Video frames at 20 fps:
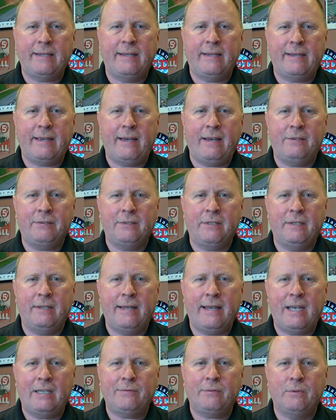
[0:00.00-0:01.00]
Steakhouse in
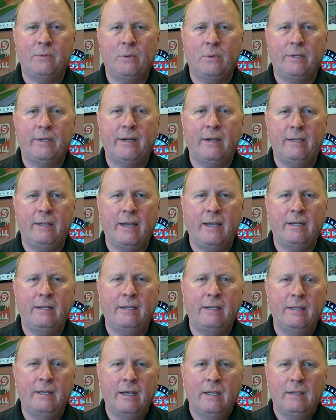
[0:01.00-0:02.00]
Nashville, North Carolina.
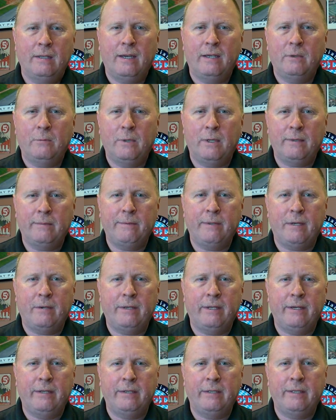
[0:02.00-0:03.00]
I'd like to welcome y'all here